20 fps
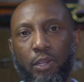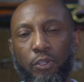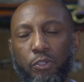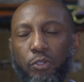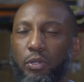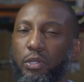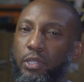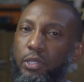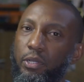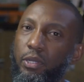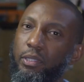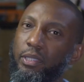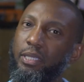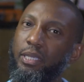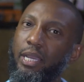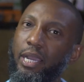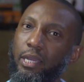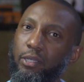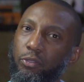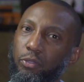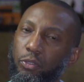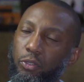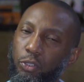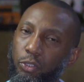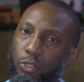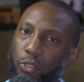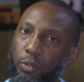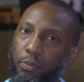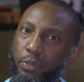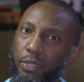So it's not the actual
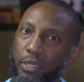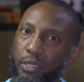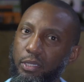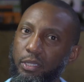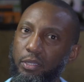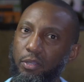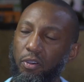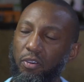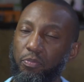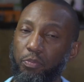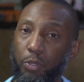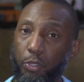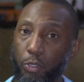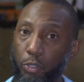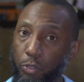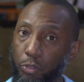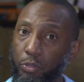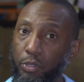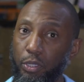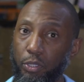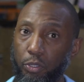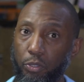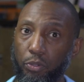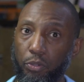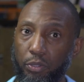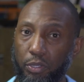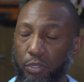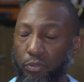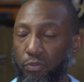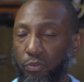job in itself, but you do need to
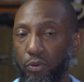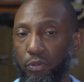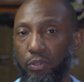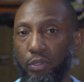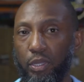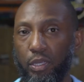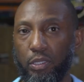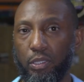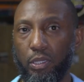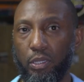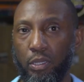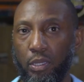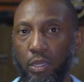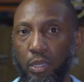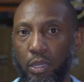know these four things.